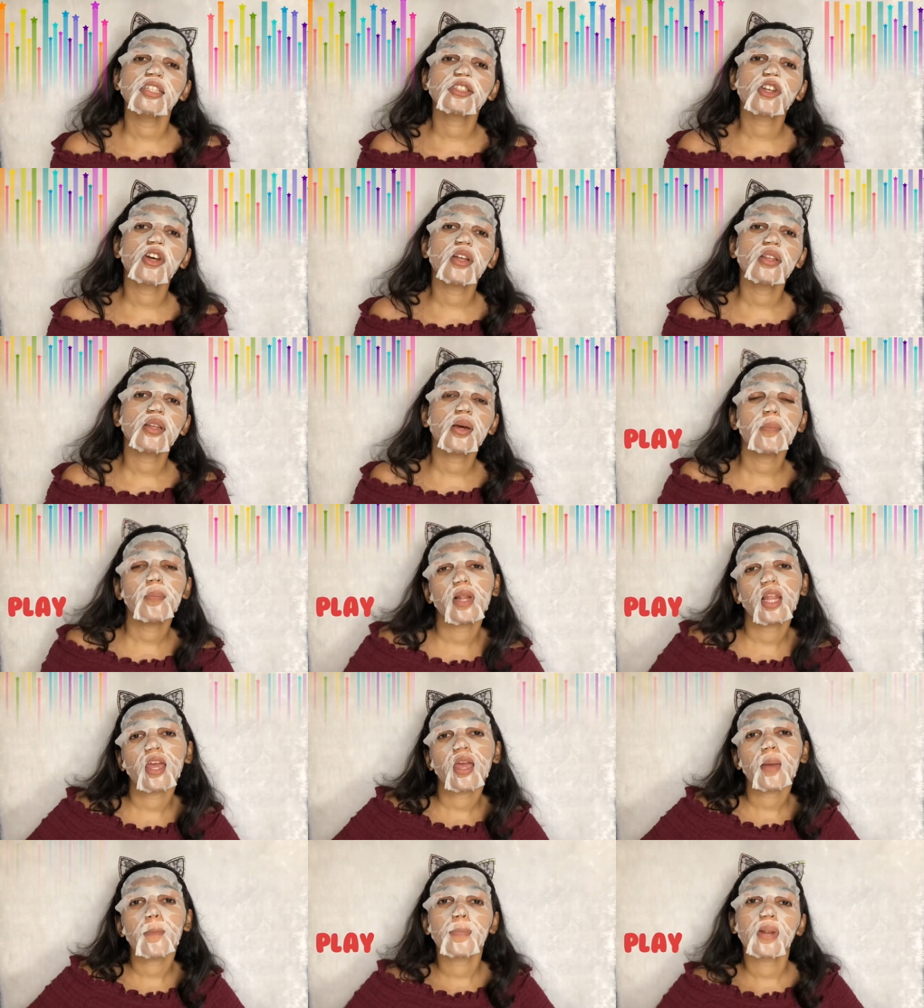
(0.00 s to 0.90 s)
is gonna
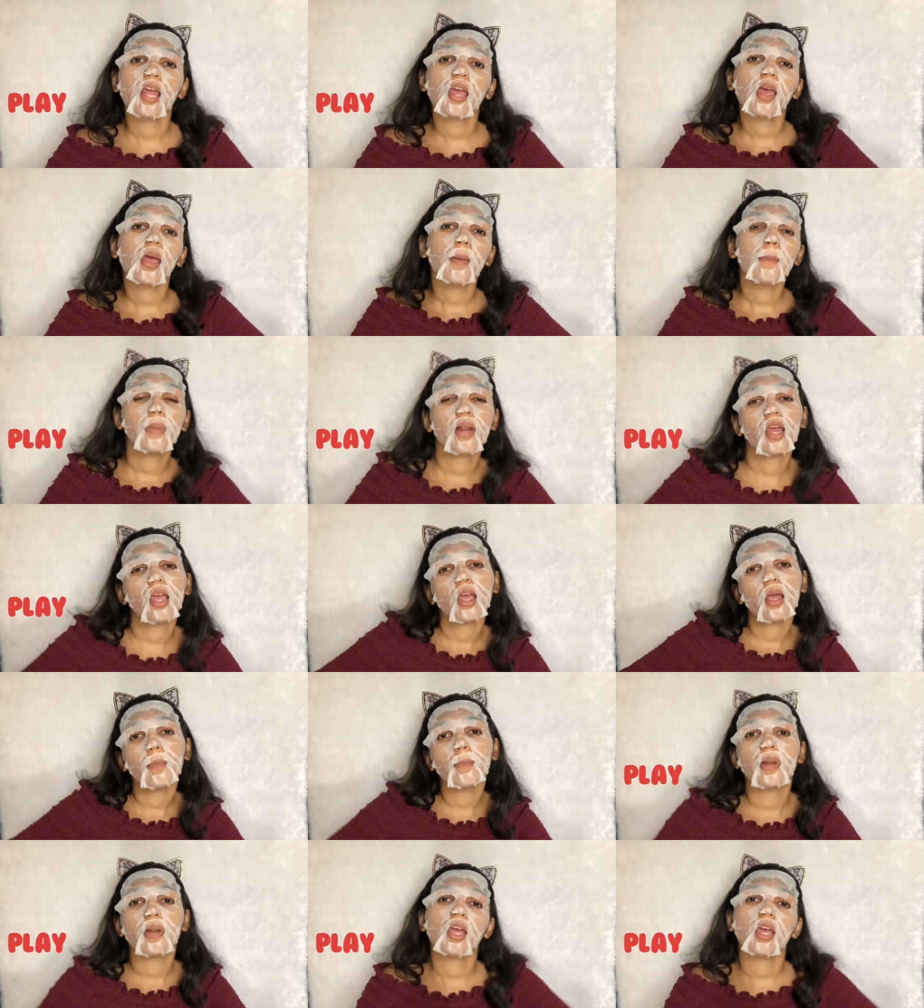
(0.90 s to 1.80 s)
play, play,
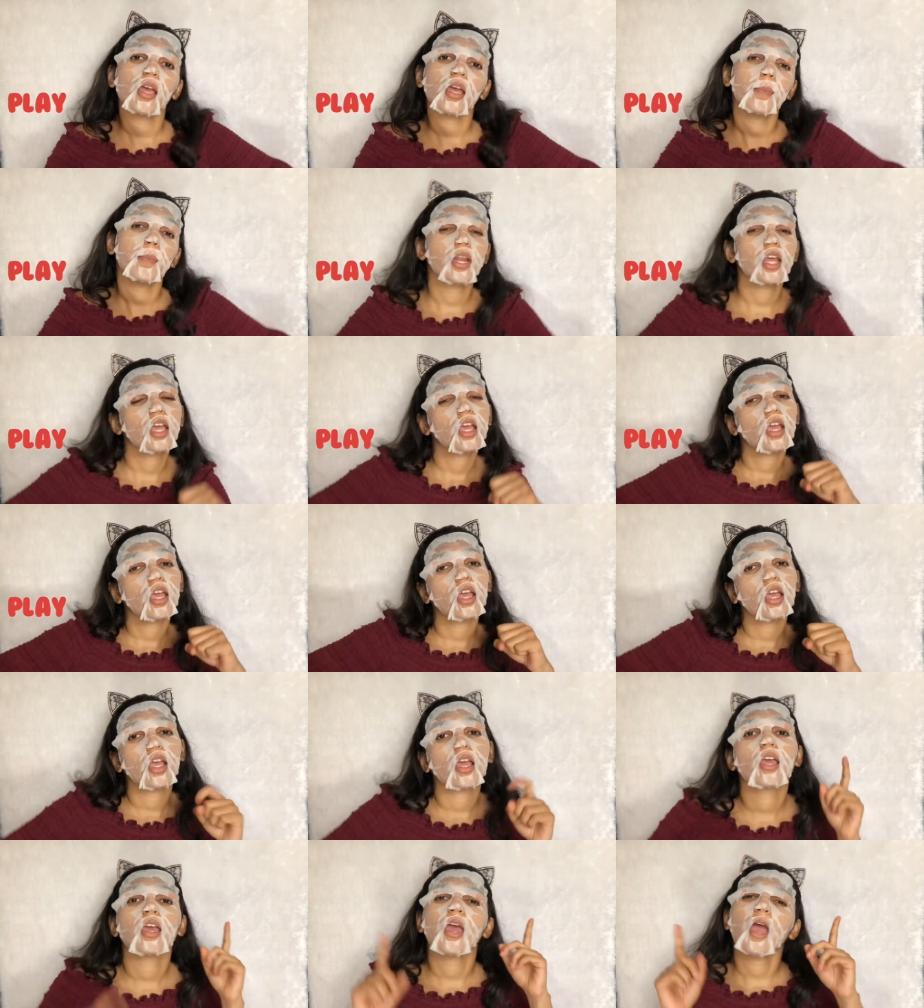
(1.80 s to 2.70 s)
play, play,
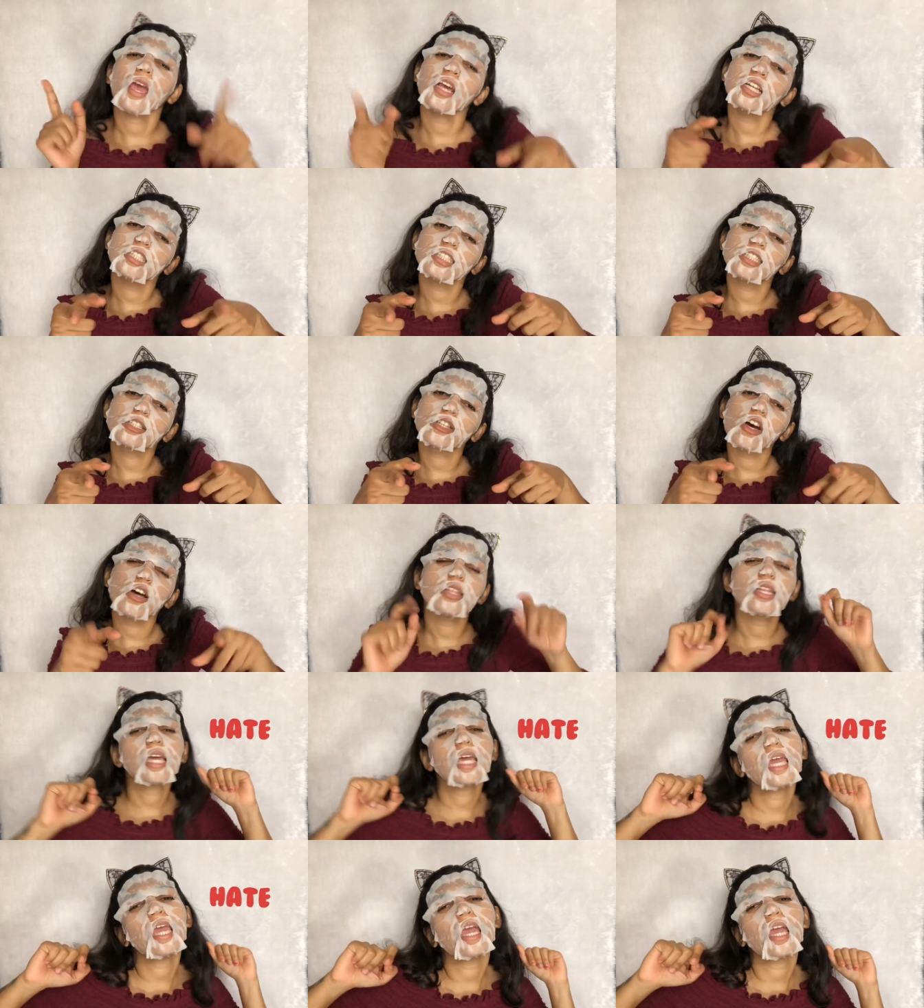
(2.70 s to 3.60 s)
play. Hate is
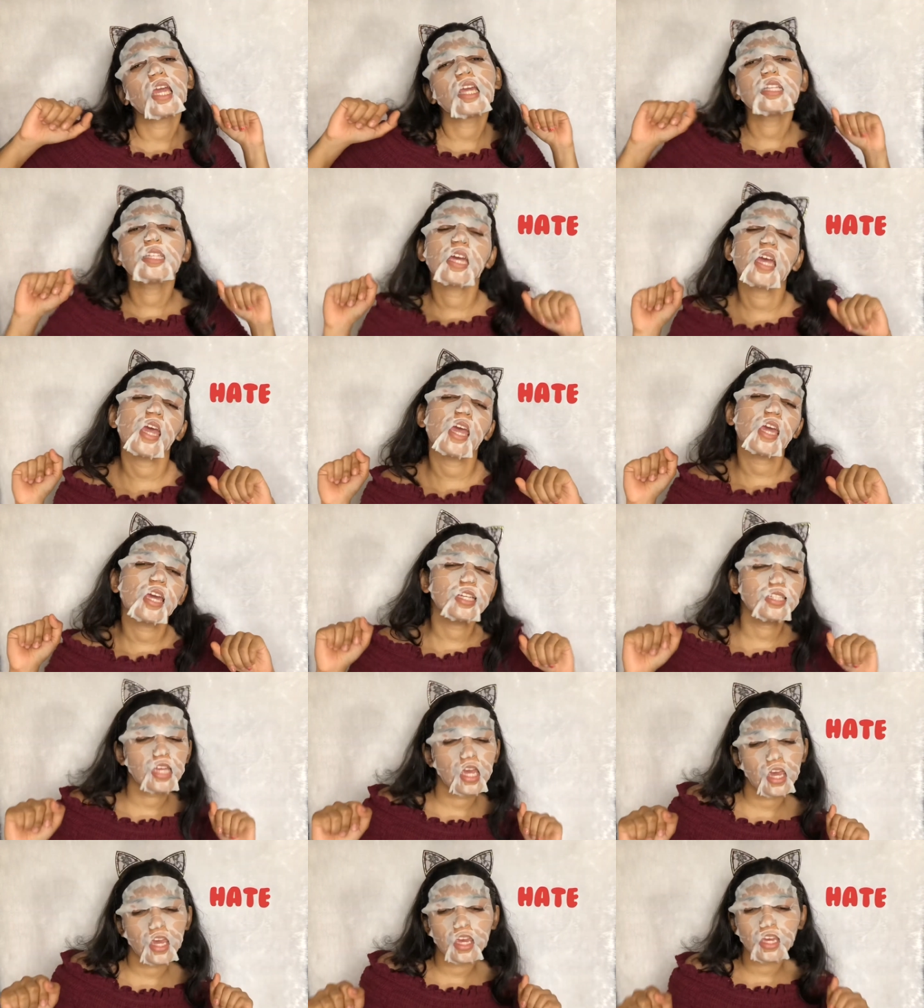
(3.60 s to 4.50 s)
gonna hate,
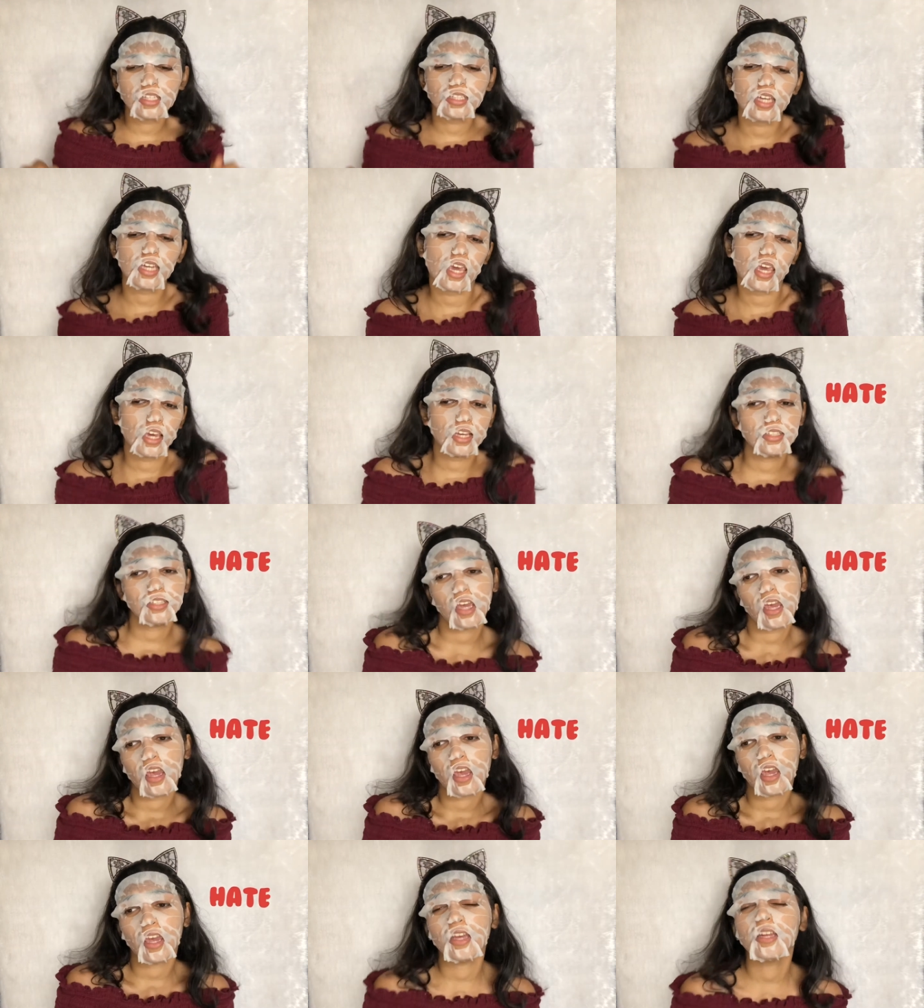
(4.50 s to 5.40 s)
hate, hate, hate,
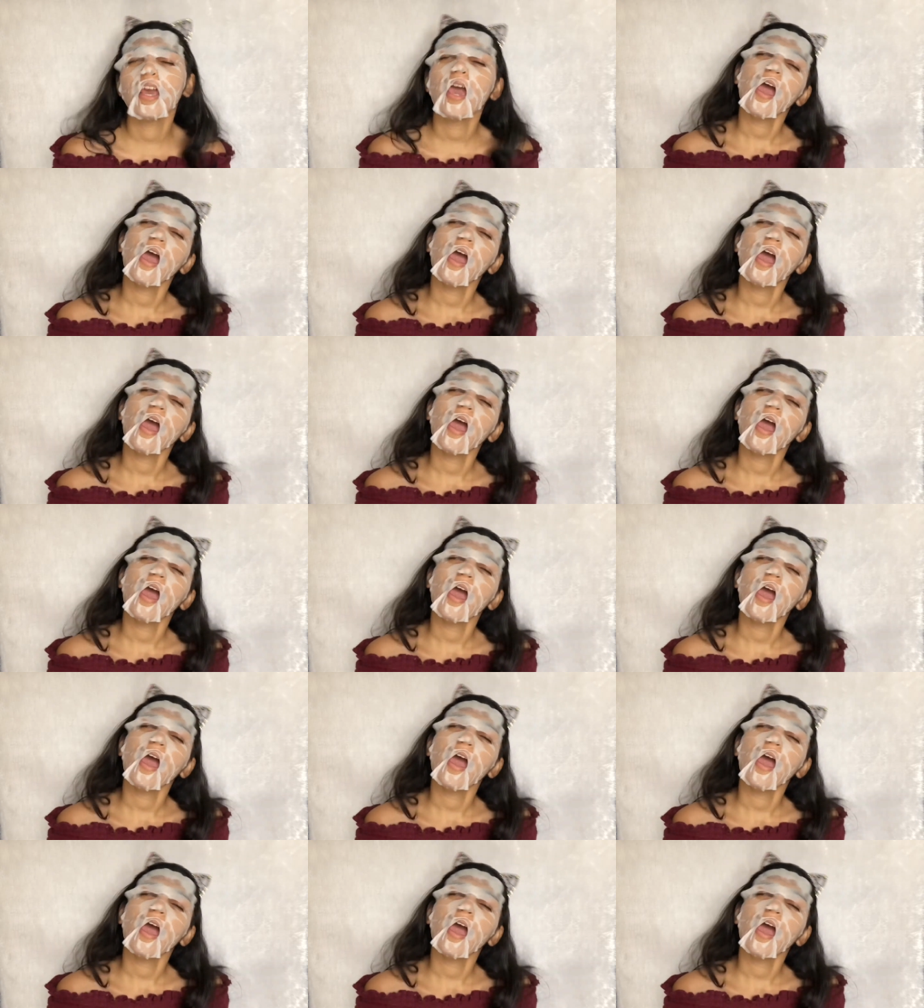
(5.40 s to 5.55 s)
hate.